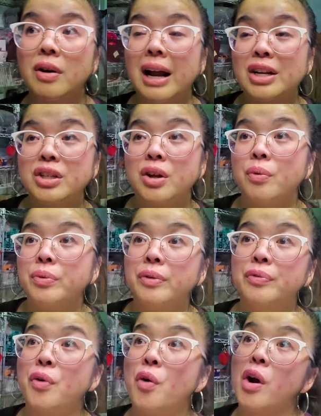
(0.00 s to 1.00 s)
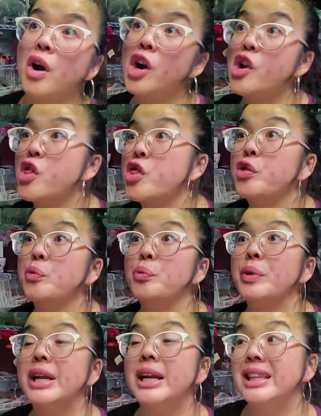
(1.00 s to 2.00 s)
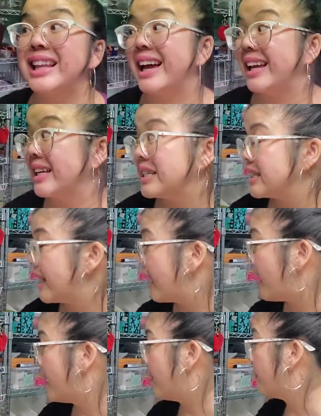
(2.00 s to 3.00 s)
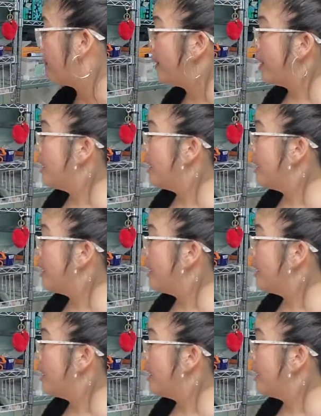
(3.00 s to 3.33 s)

are actually only for three clients. I have